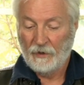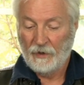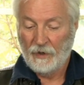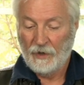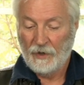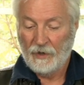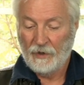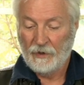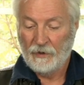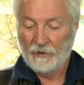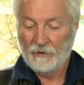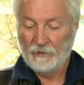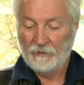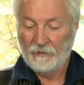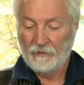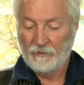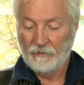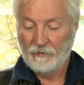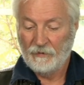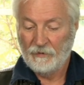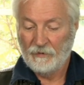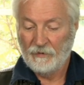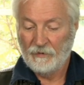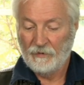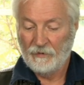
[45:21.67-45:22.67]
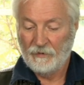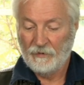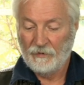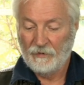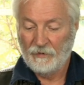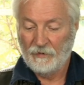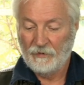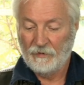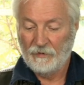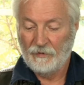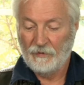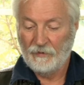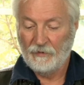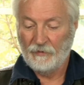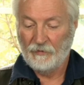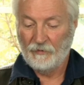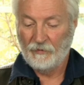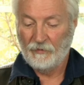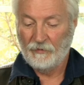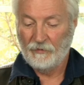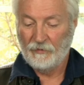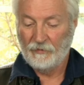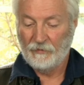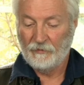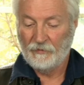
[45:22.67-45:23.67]
And
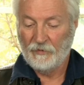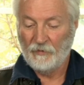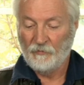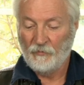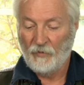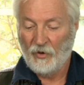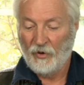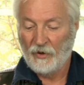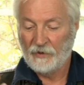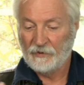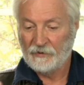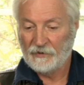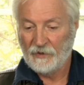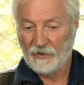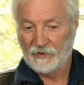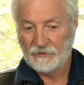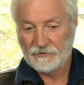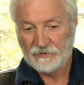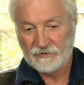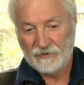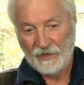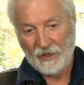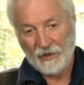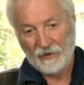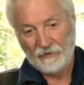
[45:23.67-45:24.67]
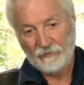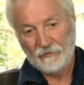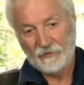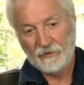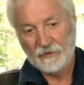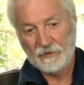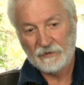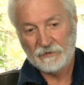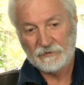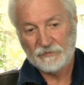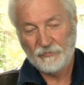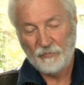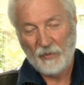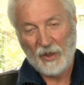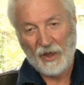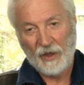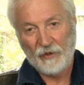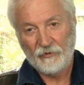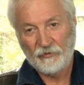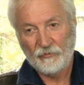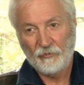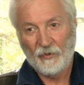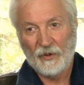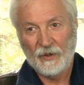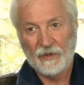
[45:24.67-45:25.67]
the mind goes down these
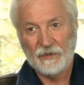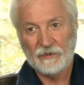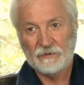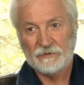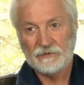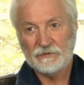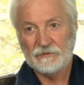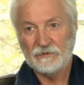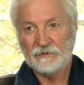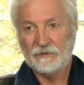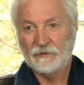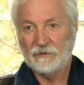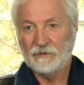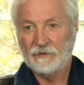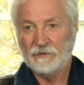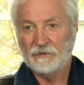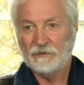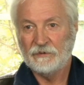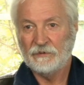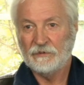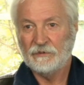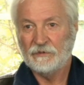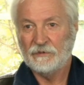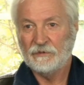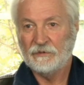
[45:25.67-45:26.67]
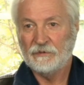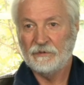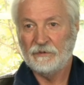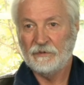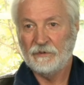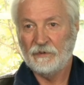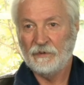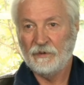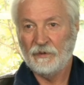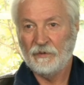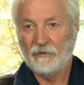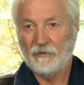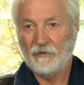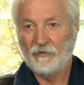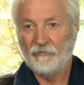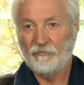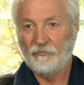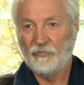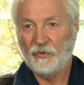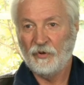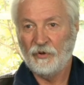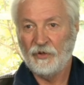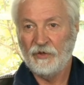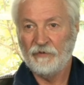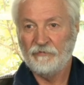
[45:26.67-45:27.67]
pathways of
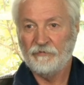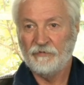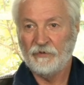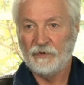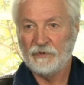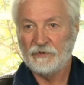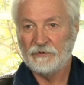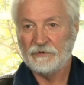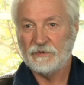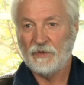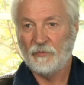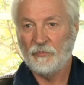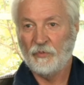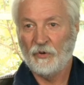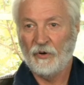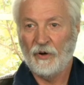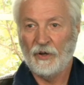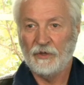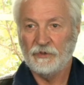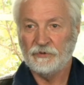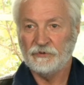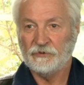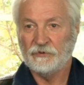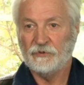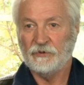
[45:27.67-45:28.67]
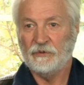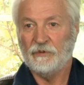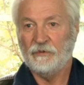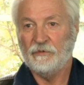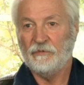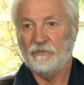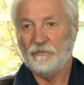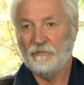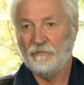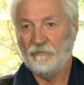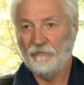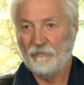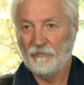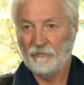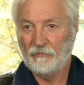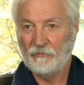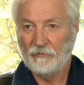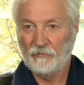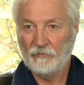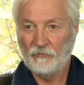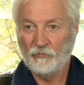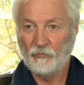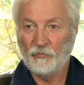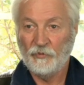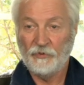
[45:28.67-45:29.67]
belief in separation,
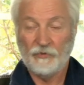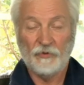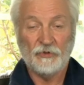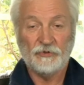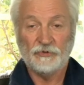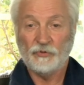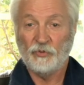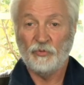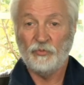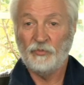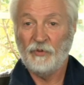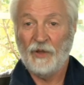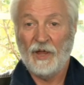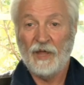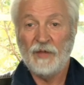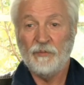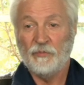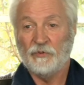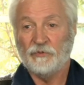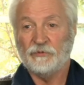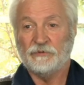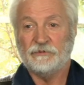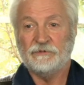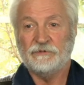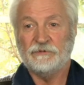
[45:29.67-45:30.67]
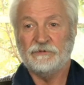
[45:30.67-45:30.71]
and it's all labels.